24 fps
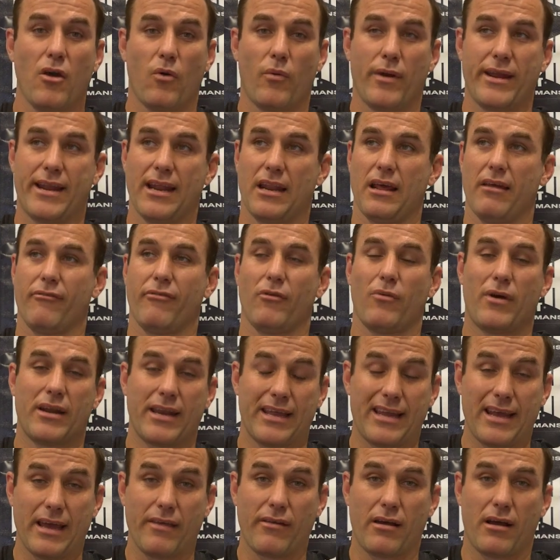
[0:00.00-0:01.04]
we get everyone
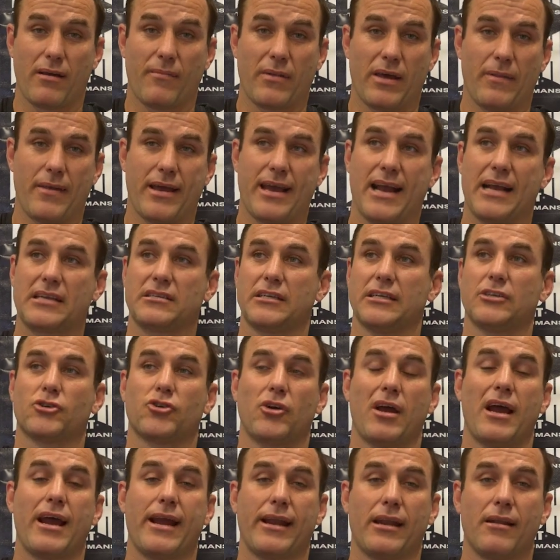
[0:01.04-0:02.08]
together and they actually
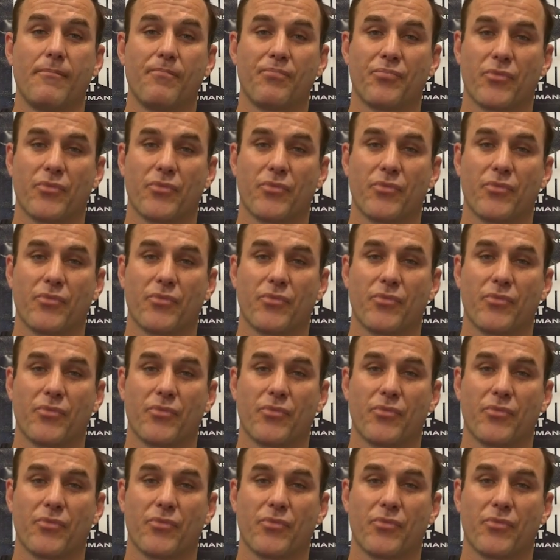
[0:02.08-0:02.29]
train